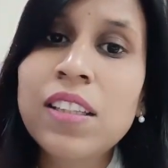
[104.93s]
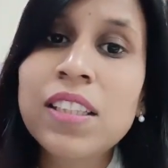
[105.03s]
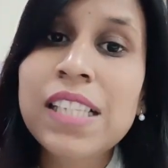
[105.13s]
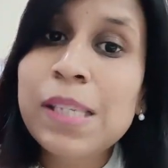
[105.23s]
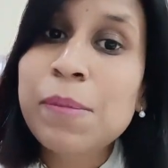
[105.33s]

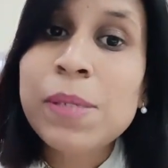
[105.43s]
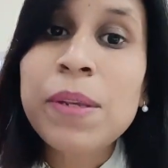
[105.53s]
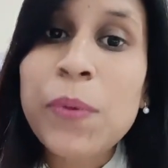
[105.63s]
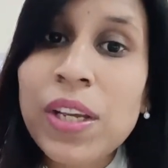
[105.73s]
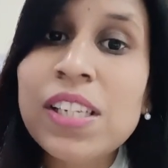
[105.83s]
this must be
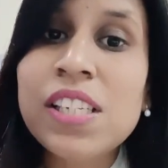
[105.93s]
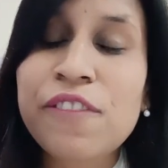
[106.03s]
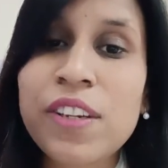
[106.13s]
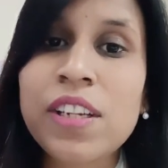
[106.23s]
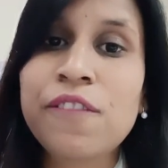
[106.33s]
really
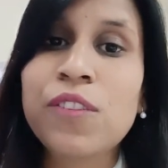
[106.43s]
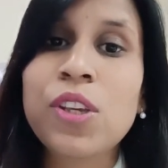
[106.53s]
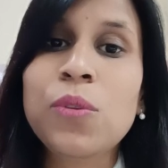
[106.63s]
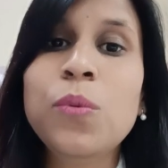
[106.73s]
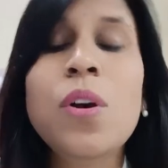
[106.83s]
difficult for
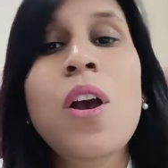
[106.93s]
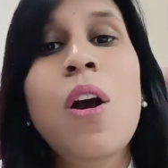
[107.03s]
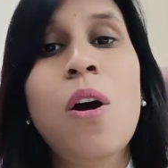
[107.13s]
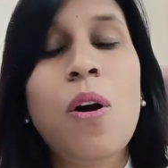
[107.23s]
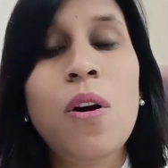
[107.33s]
you,
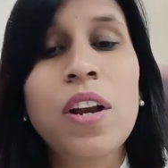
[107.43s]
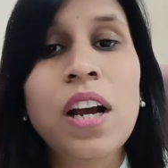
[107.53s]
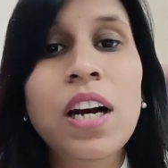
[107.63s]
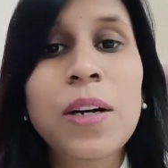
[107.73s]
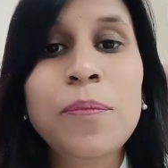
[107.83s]
or
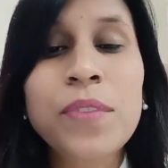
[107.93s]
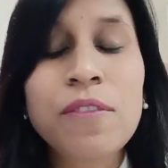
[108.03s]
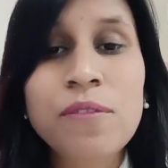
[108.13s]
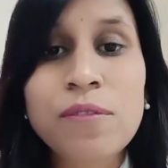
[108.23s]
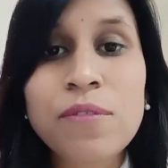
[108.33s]

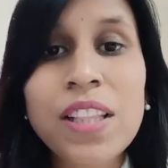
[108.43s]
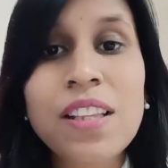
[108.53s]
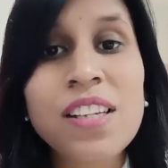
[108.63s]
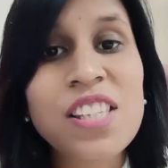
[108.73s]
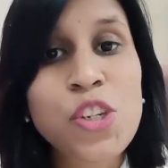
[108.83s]
with
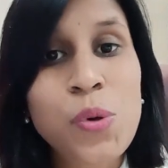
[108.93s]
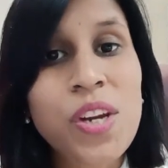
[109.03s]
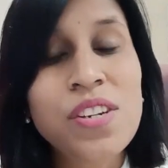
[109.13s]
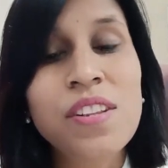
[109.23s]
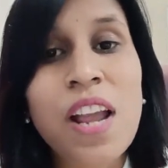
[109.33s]
the
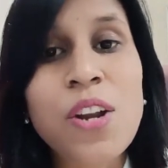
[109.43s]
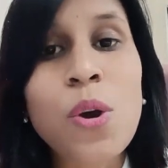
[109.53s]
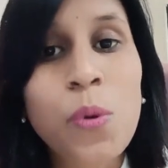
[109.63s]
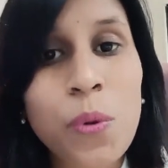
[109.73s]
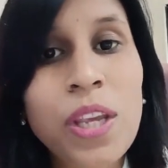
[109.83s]
situation that you're
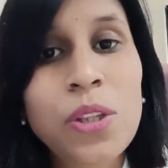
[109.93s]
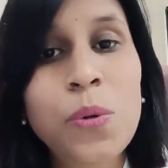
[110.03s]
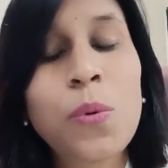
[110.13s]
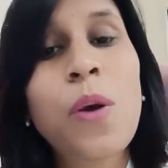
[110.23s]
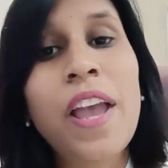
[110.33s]
going
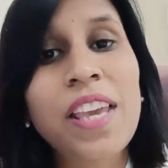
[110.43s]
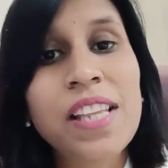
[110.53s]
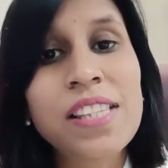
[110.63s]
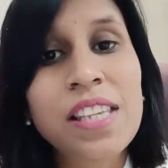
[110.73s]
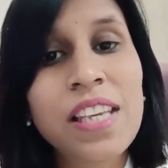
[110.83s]
through, I
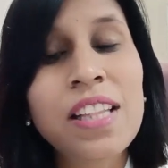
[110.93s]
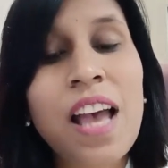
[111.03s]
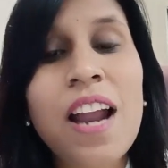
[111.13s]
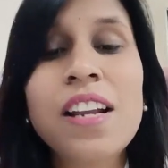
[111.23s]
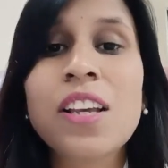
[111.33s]
can see
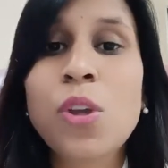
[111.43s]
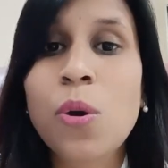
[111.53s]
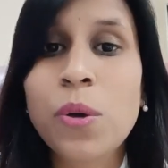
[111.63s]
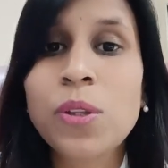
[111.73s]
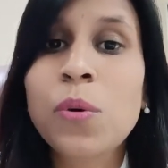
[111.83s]
that you're
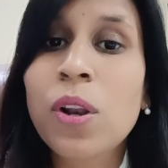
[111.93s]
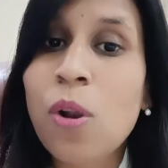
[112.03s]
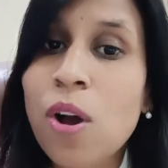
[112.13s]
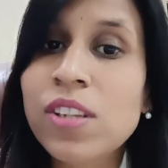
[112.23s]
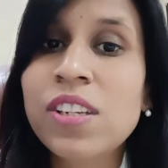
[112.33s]
going through a
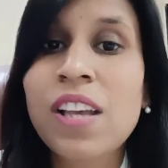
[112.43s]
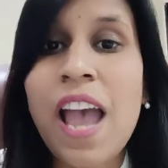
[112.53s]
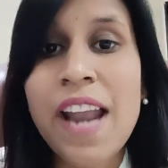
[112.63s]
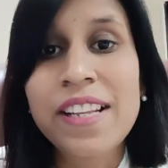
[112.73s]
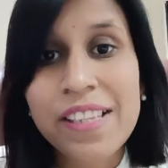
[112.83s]
lot
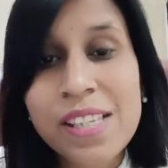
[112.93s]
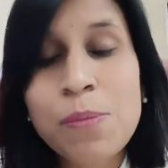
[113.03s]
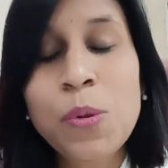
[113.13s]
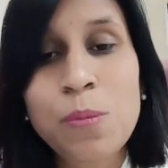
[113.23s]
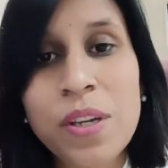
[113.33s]
at this
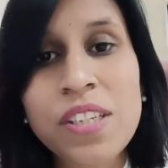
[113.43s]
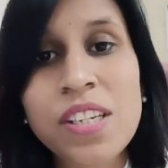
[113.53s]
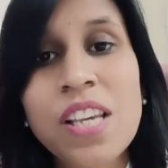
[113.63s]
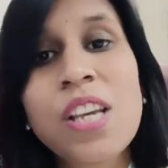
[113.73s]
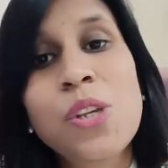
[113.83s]
moment.
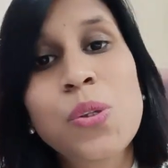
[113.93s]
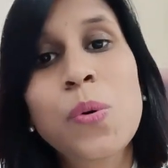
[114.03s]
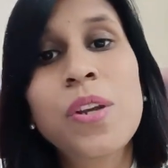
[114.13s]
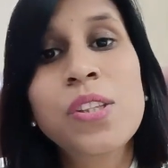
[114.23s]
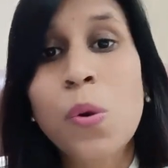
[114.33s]

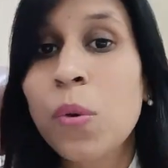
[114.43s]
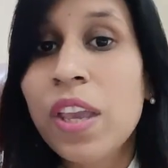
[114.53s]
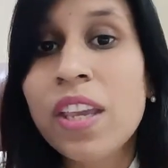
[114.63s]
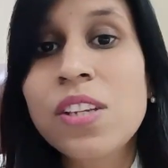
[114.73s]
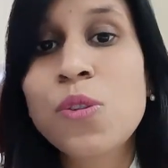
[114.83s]
So it's
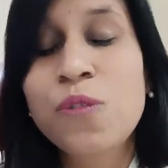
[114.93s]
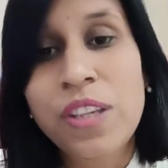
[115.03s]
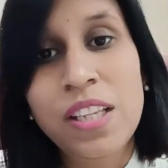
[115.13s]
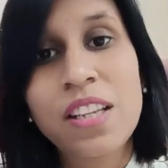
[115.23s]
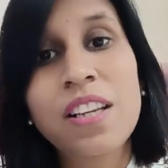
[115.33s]
okay to
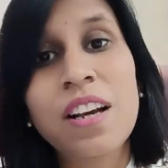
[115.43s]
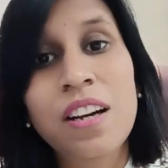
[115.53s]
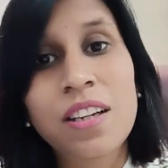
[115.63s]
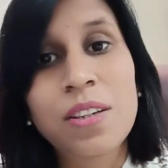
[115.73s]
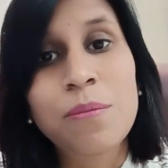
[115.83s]

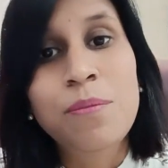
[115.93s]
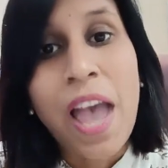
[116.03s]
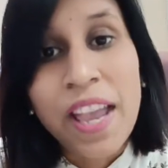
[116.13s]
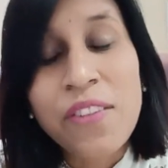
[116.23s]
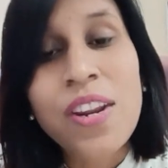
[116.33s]
feel
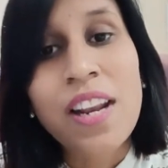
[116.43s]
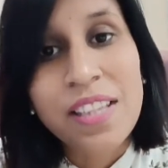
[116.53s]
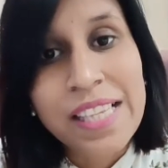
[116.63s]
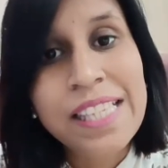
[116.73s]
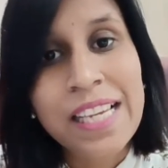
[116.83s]
angry at
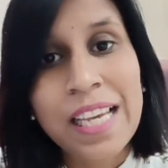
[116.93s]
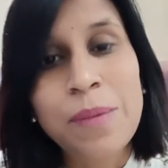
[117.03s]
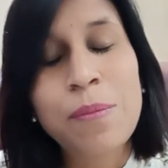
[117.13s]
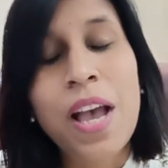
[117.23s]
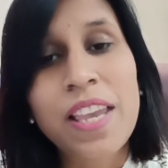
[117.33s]
this time.
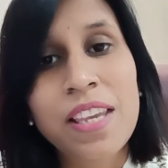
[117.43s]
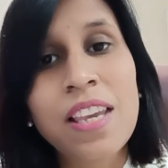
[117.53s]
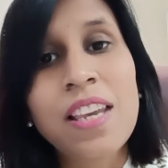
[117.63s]
I